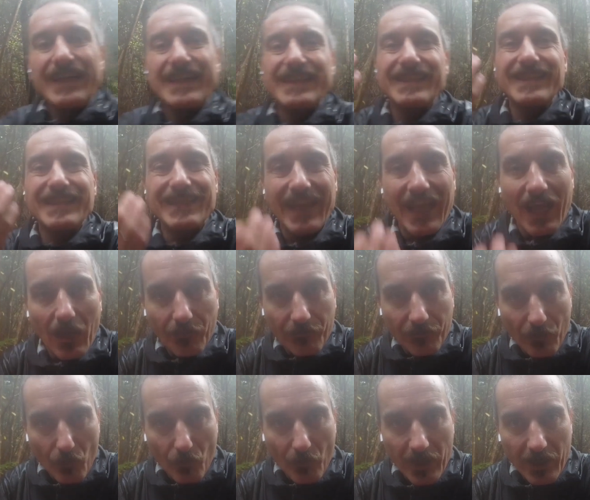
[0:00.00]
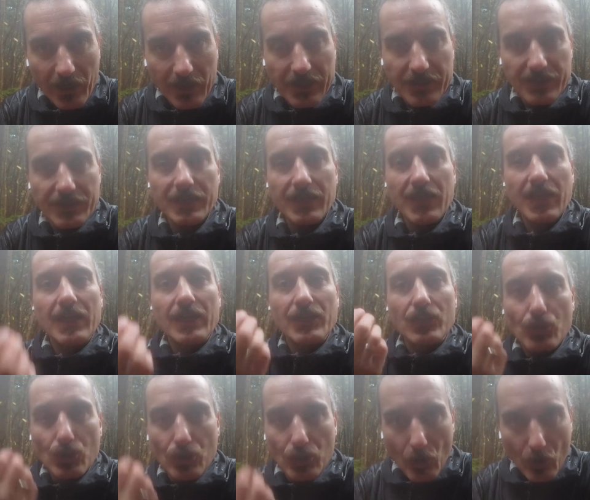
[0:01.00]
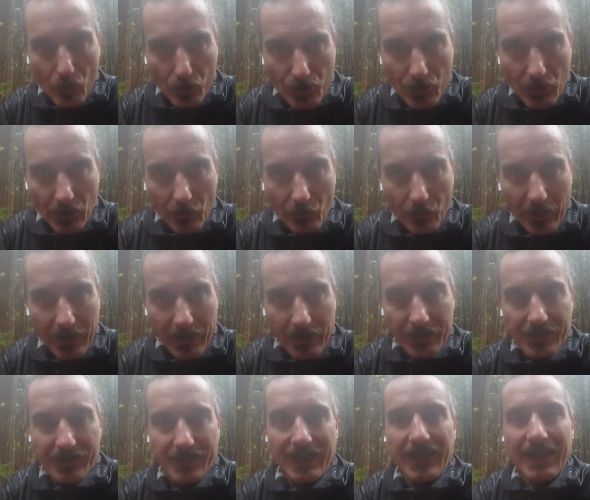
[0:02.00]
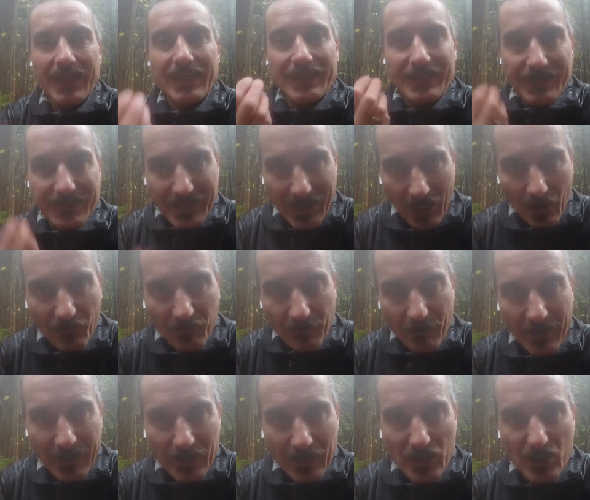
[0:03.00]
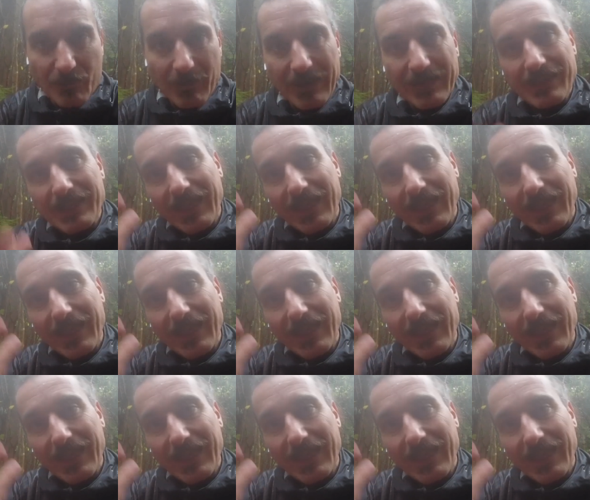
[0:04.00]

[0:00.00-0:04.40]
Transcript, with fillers: self awareness, social awareness, self management,